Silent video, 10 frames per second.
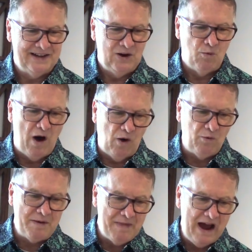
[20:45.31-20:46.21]
Well,
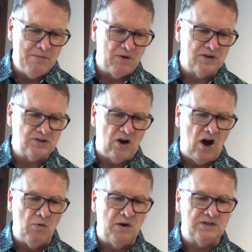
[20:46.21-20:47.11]
remember,
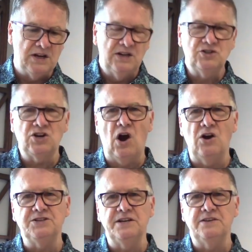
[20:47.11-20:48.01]
Saul was
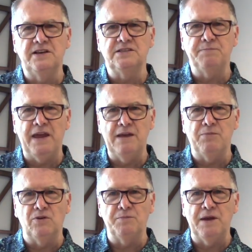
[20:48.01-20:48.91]
charging these
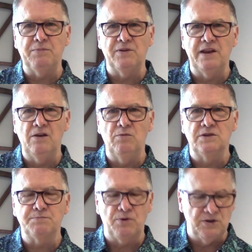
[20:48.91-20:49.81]
people, the people that he
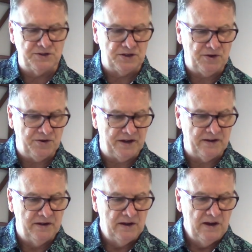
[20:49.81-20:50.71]
was
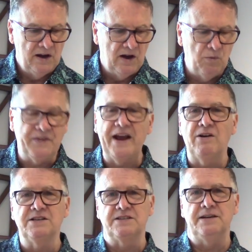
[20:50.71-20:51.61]
persecuting, uh, with
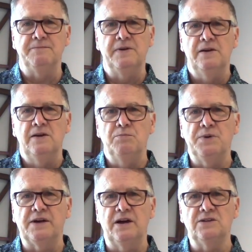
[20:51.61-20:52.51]
heresy
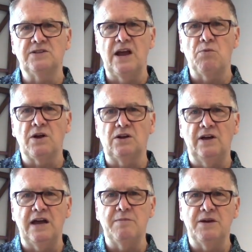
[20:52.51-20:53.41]
because they were
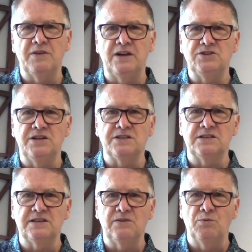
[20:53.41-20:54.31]
claiming that
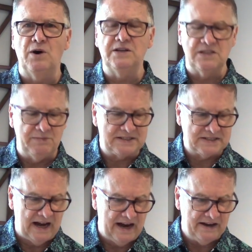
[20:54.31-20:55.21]
Jesus was the
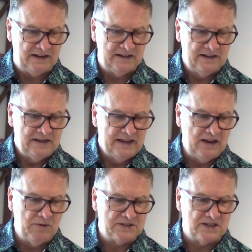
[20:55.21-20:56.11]
Messiah.
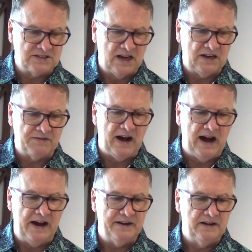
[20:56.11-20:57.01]
He was the Son of God.